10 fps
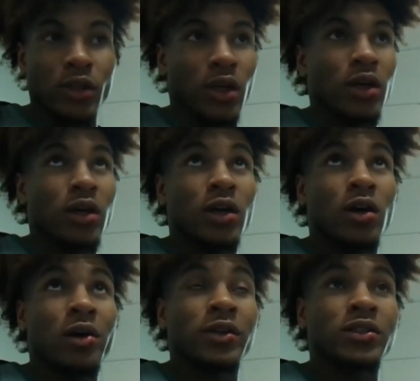
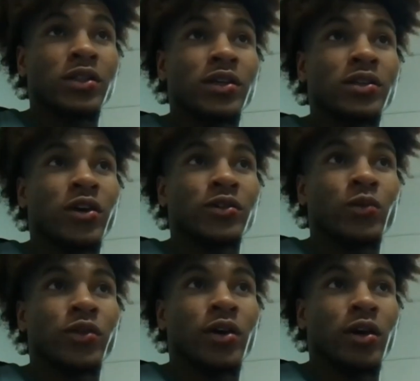Honestly, it starts
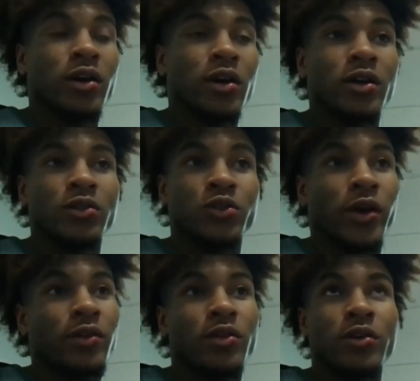with our
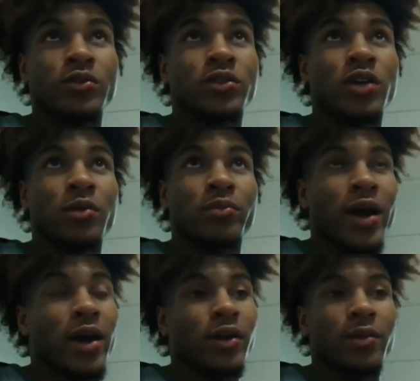strength coach, Sean
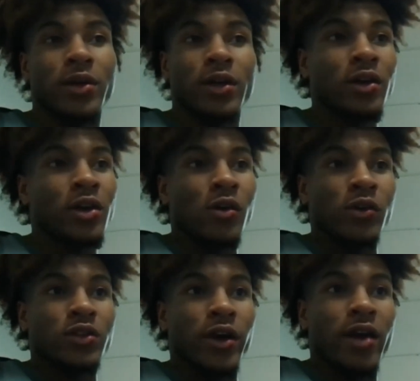Brown. I mean,
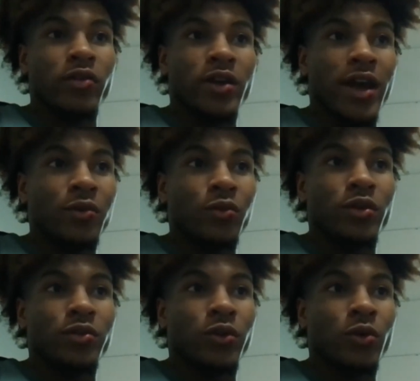we start every day
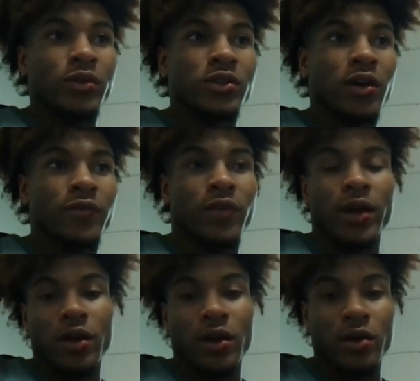with doing stuff
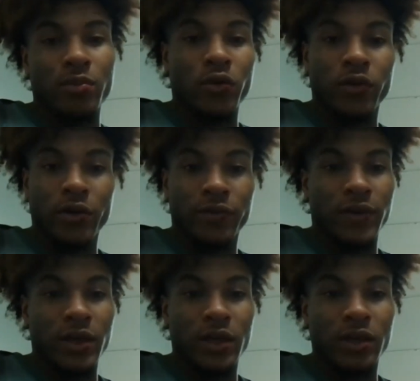like moving our
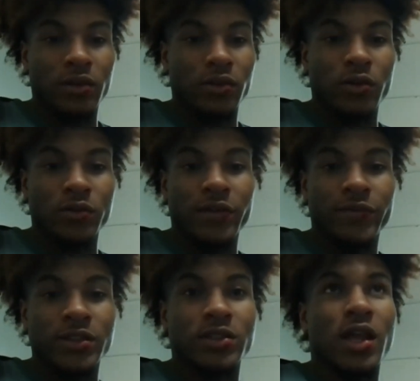feet, you know,
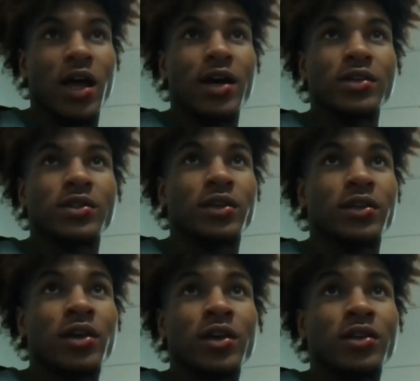defensive slides, and
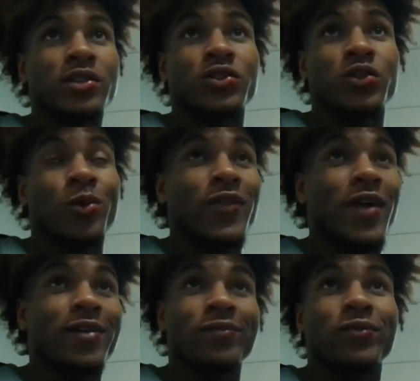just doing
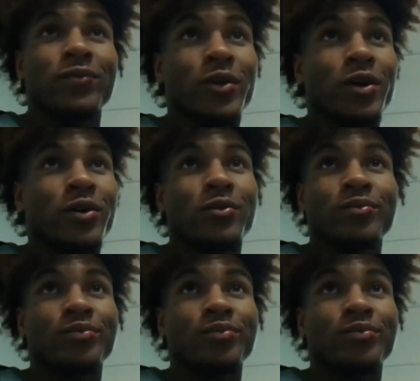that, you know,